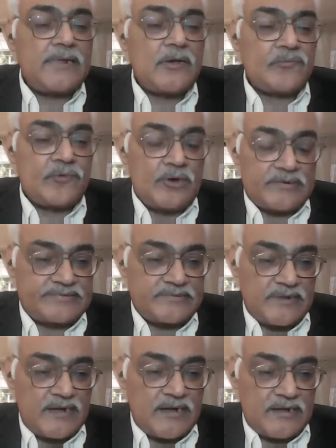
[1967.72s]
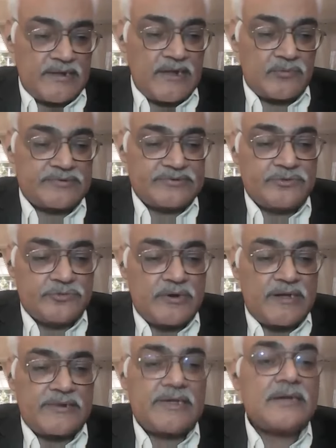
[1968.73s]
and of course, I was
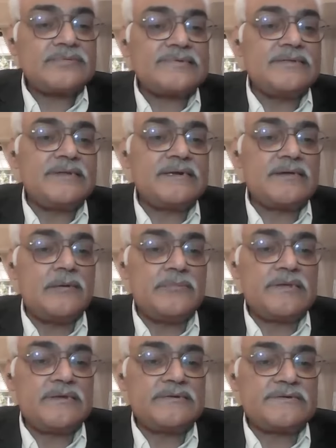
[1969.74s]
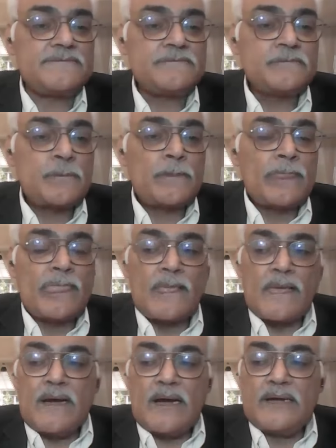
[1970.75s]
new, and I've sent that communication.
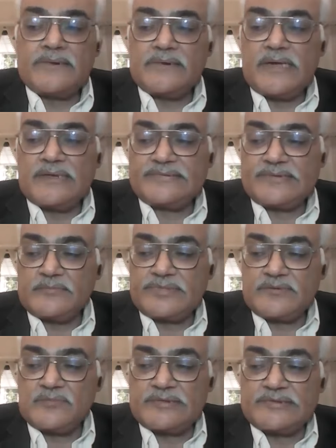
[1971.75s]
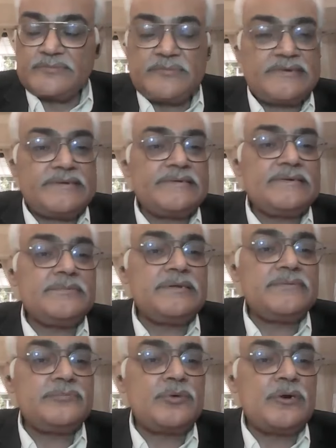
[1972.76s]
I realized something was immediately
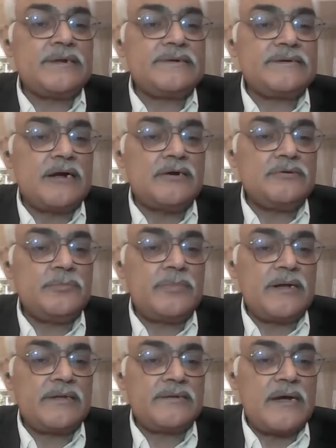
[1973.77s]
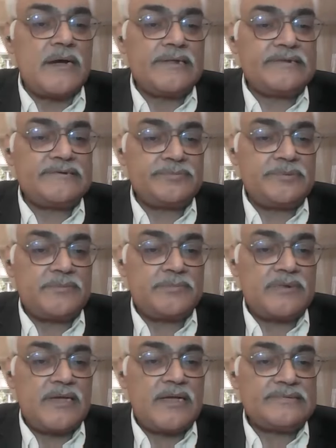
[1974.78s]
being pointed out by Irish
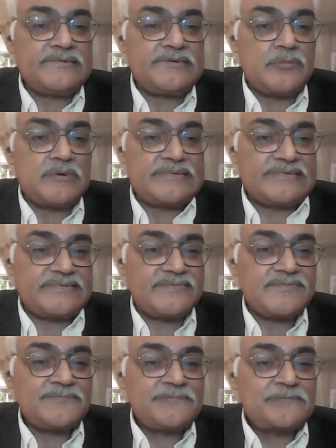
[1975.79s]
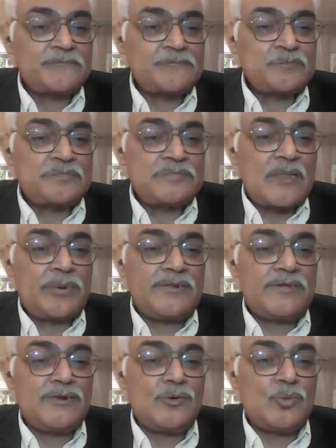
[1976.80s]
people and Germans.
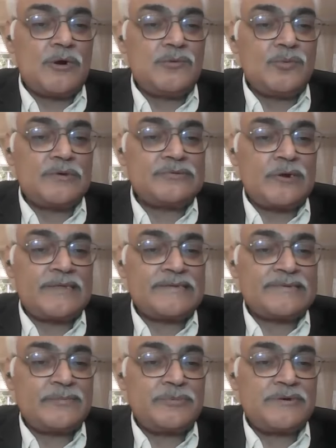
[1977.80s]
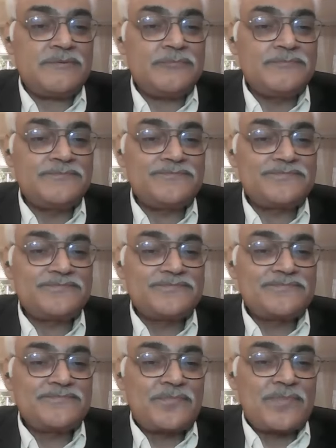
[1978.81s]
Particular word was not accepted
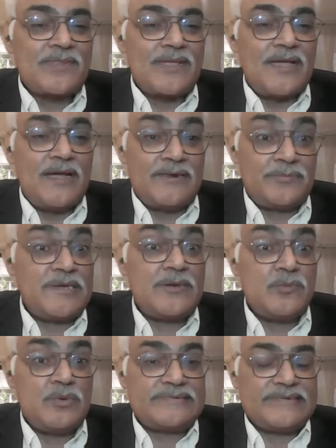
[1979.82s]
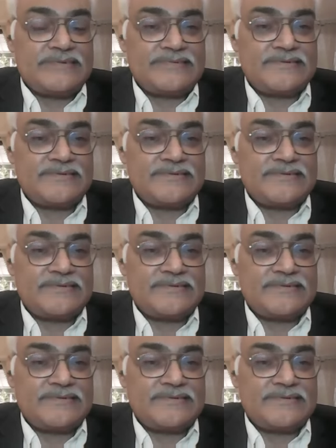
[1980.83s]
and became very